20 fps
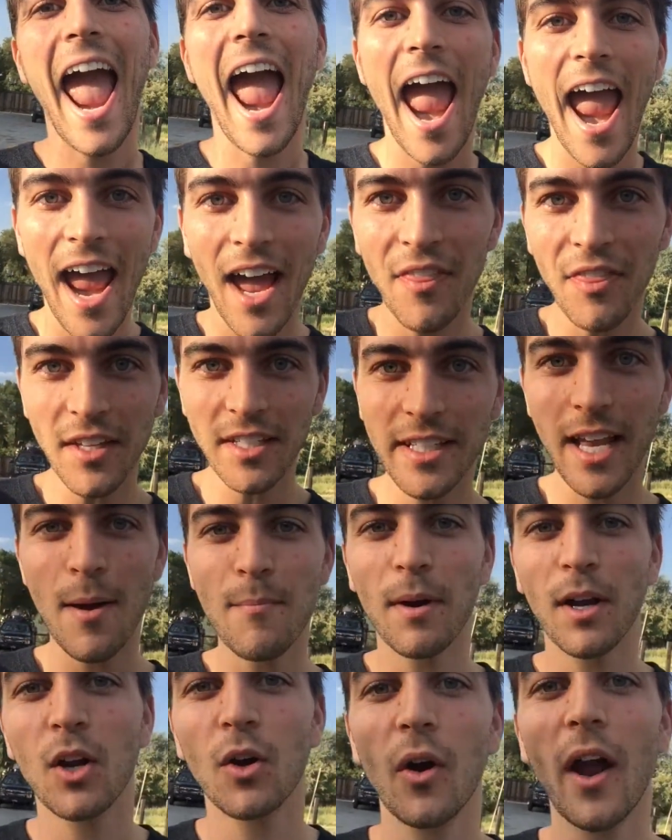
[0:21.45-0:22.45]
and the
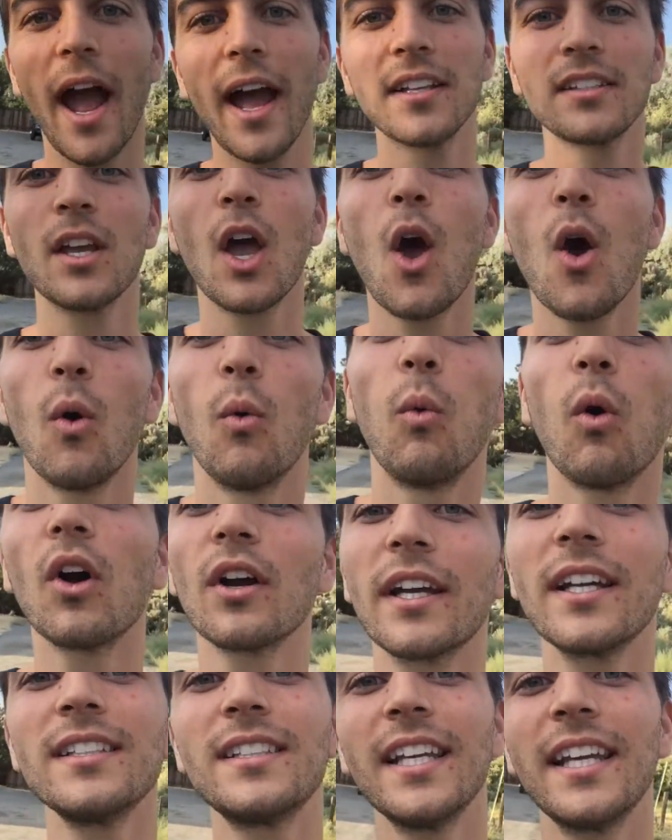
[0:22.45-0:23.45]
Democrats
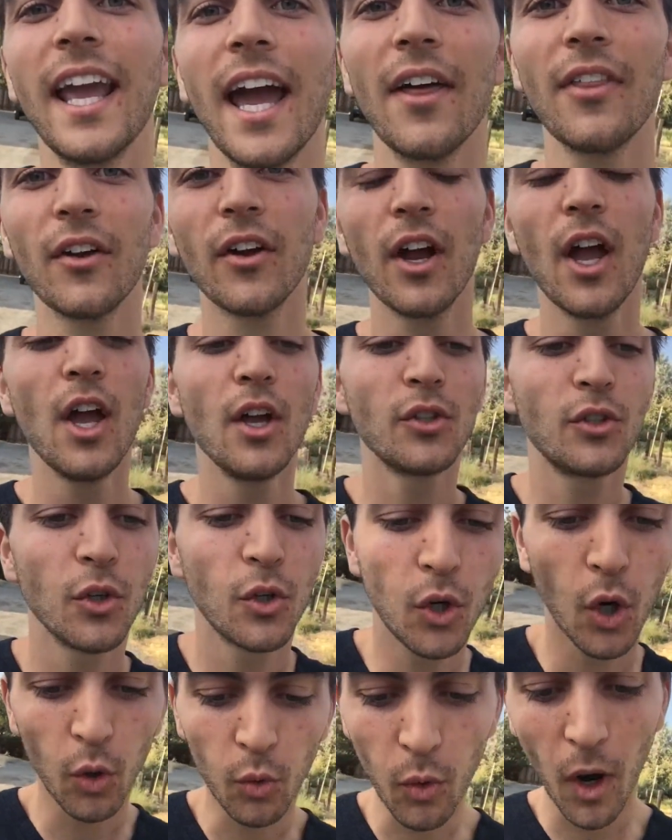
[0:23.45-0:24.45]
working together to
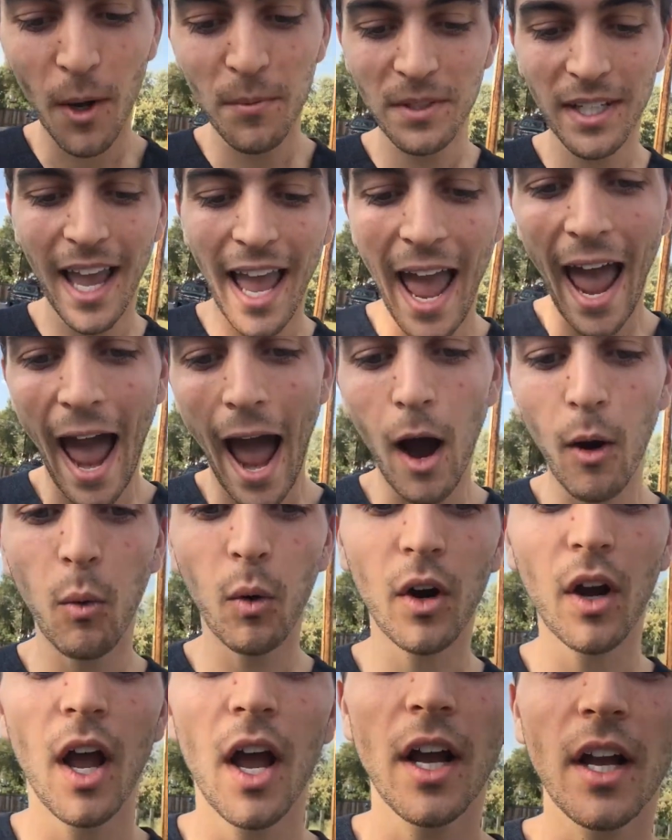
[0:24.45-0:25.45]
corrupt
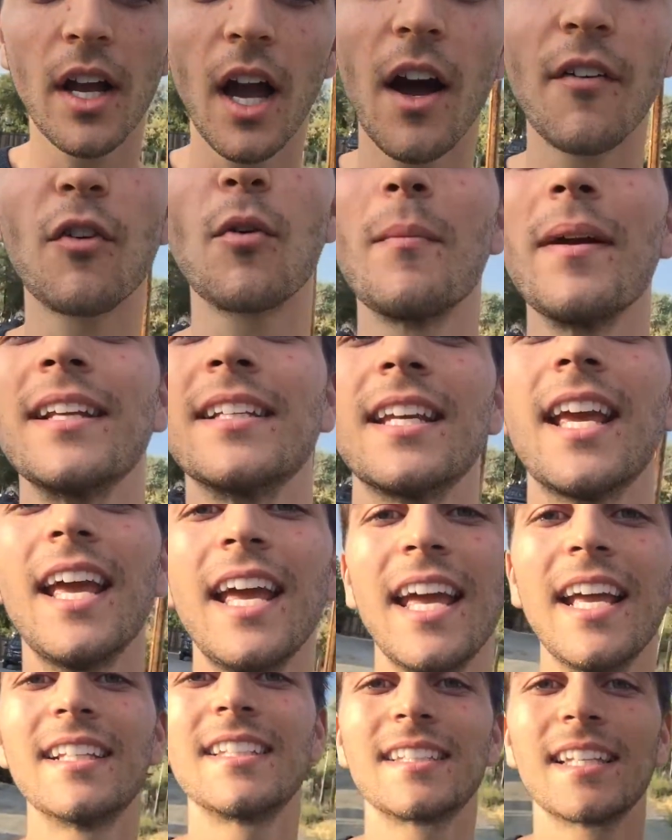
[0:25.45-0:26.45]
our government.
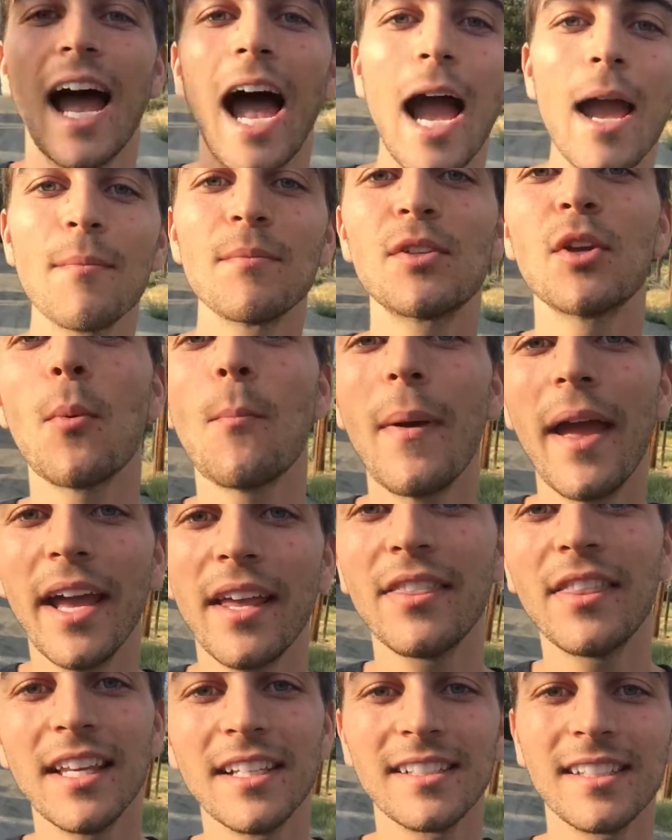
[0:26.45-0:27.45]
It's time to
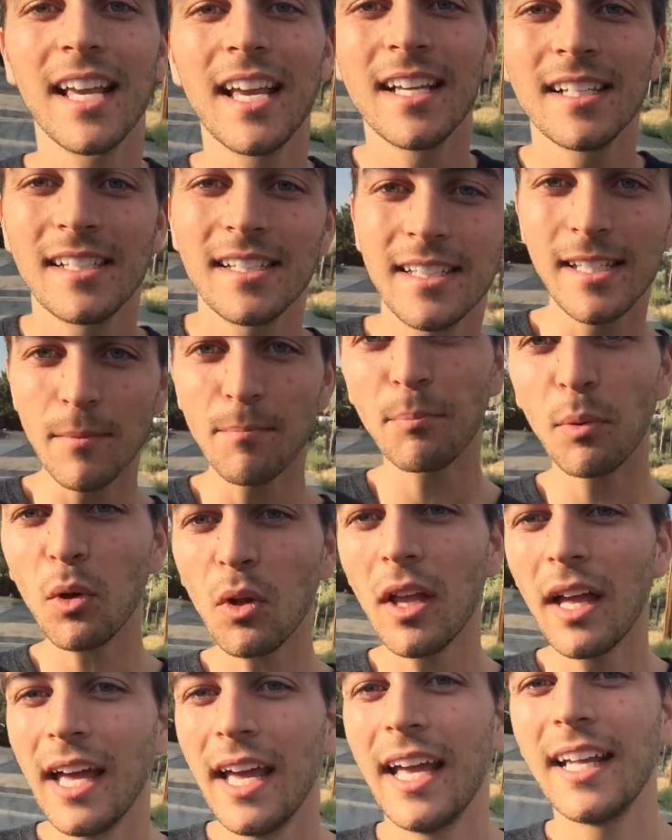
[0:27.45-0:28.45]
make this
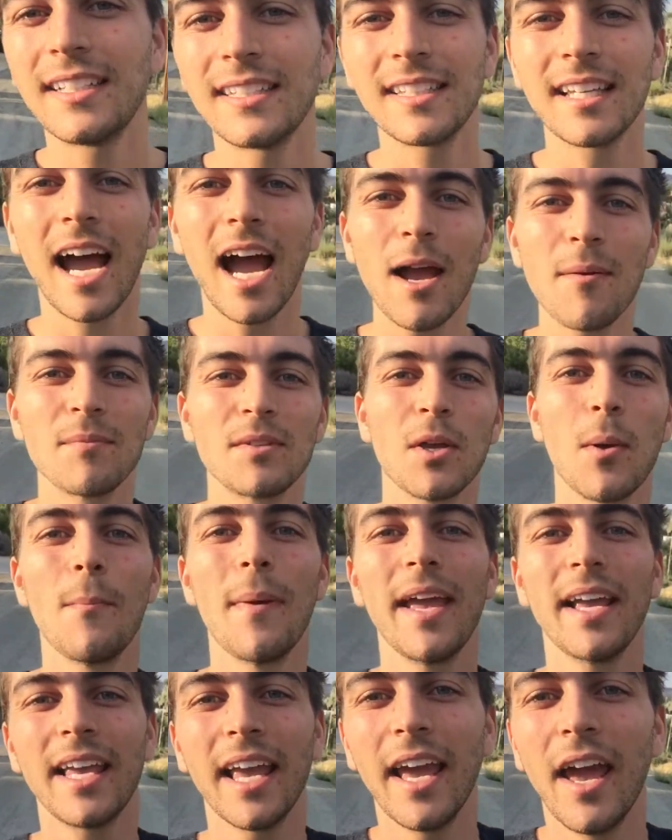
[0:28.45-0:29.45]
simple. It's time to
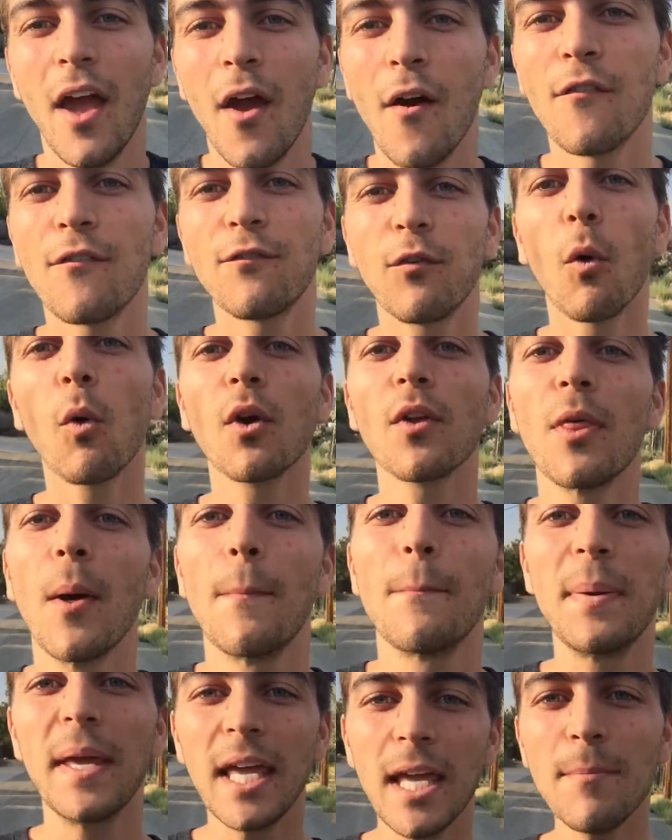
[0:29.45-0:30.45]
make it for the
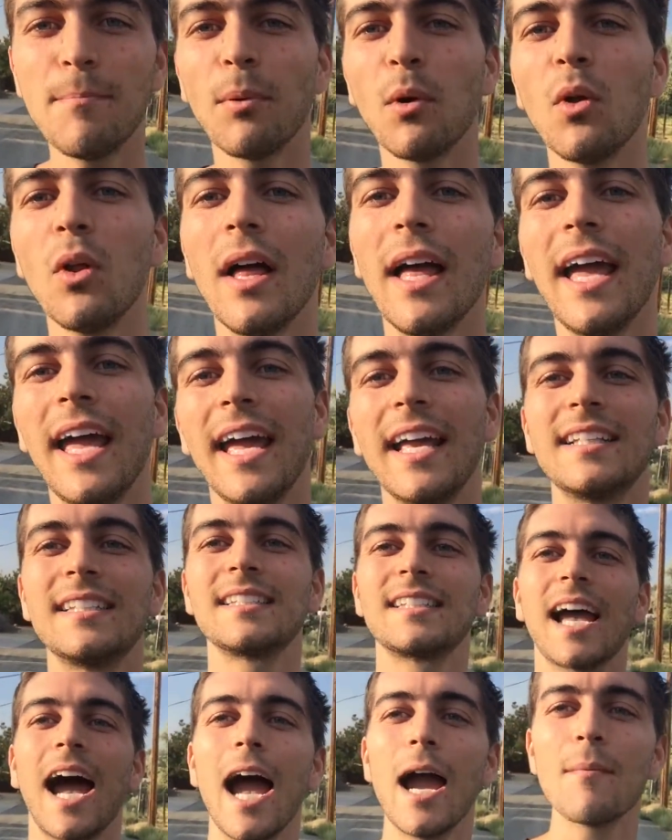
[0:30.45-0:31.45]
people. It's
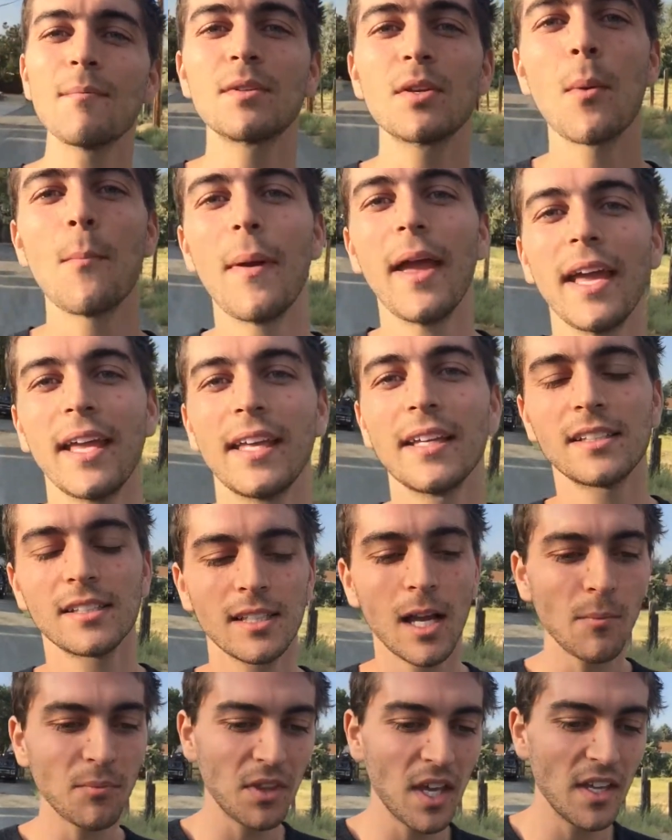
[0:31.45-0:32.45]
time to make it
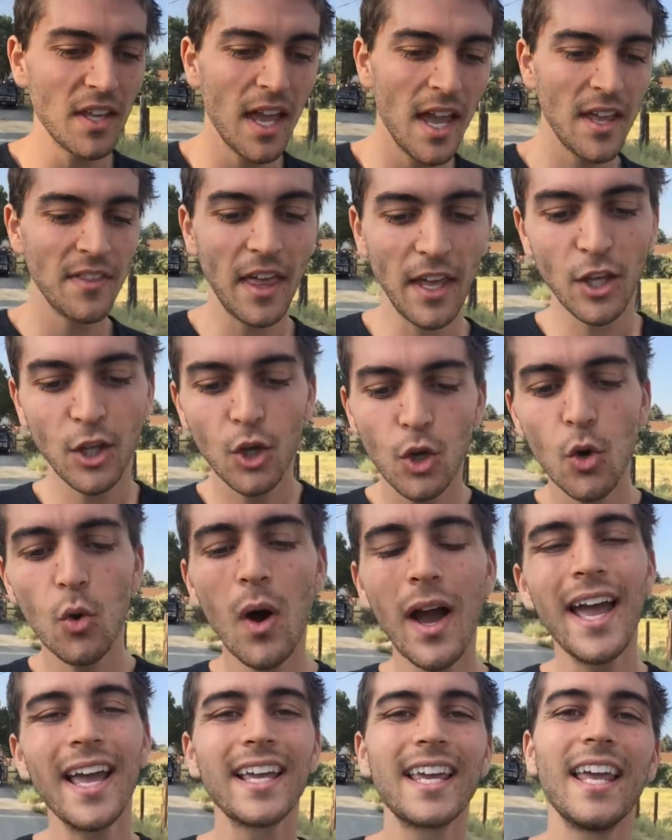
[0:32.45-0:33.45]
something that
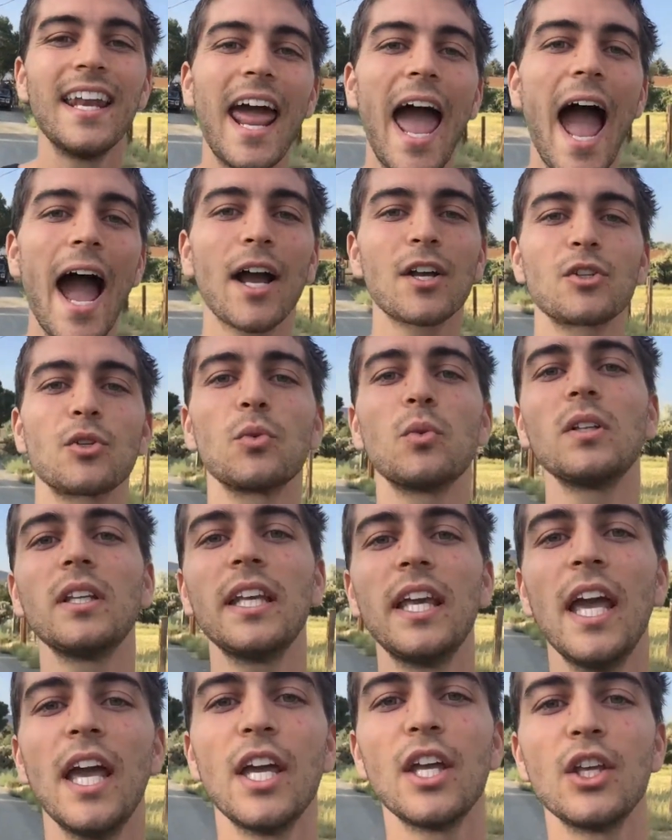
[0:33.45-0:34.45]
you can
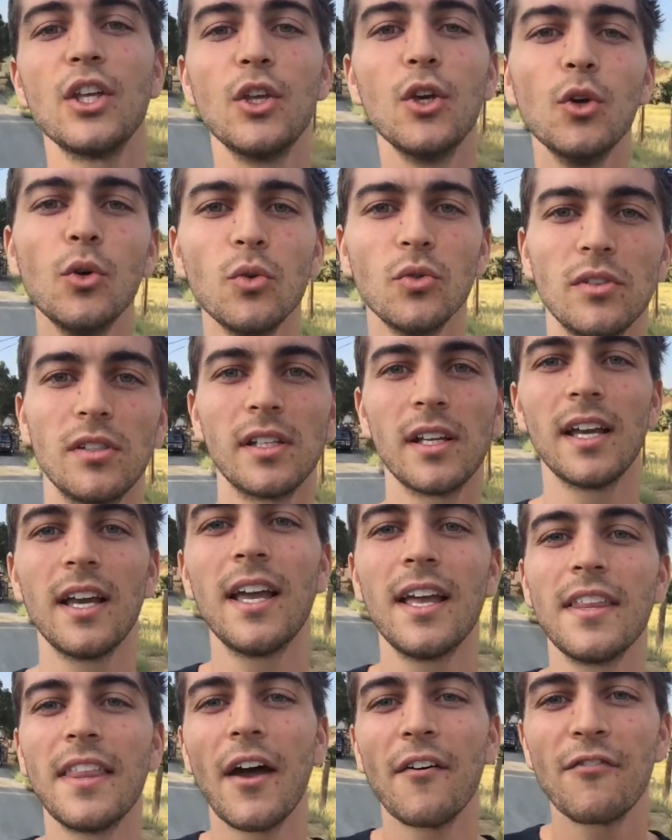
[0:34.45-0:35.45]
actually use,
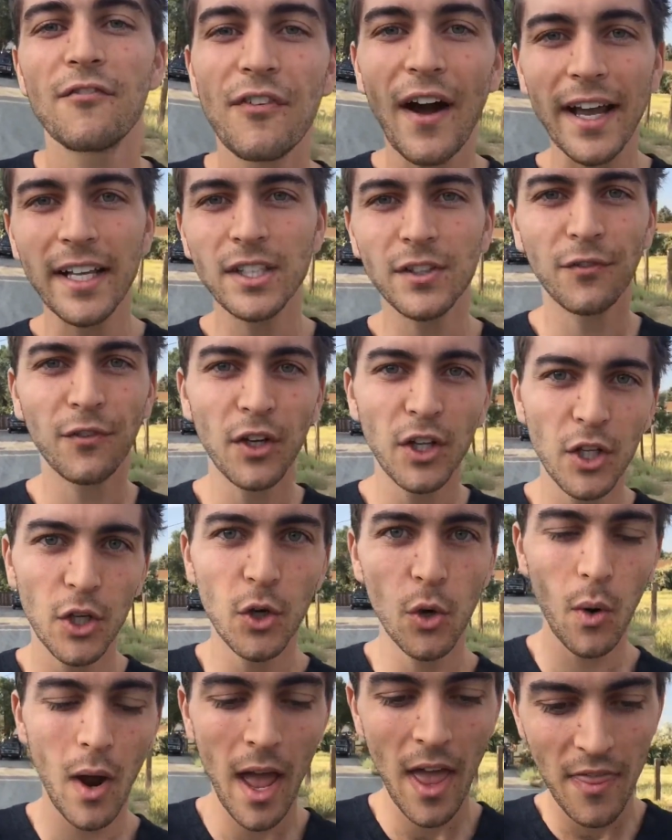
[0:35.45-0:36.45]
that fights for
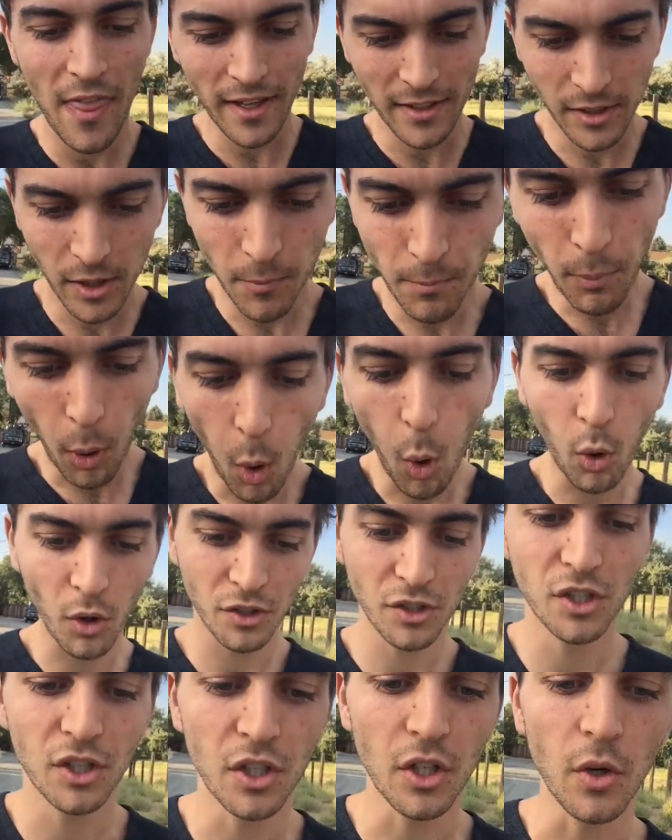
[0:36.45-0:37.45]
you, that
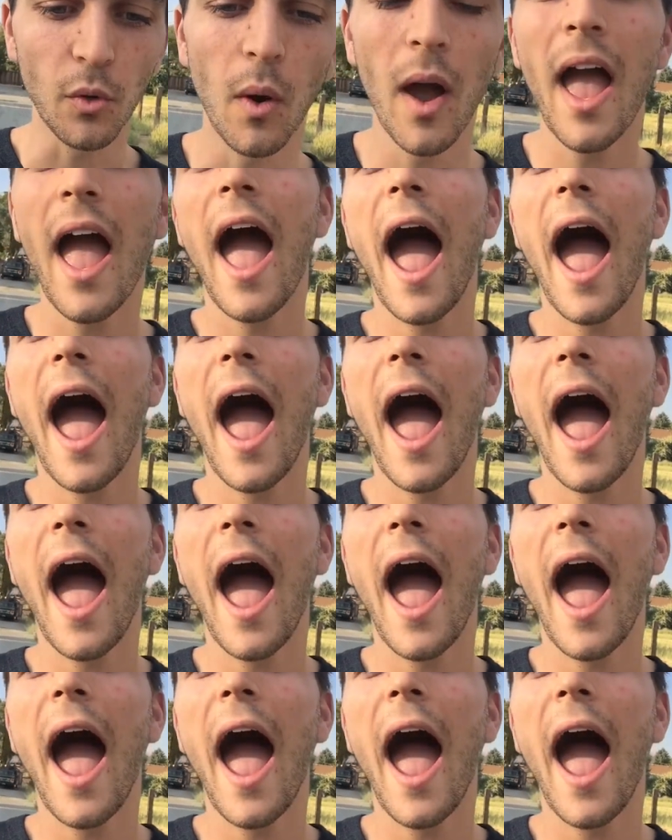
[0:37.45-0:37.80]
supports you.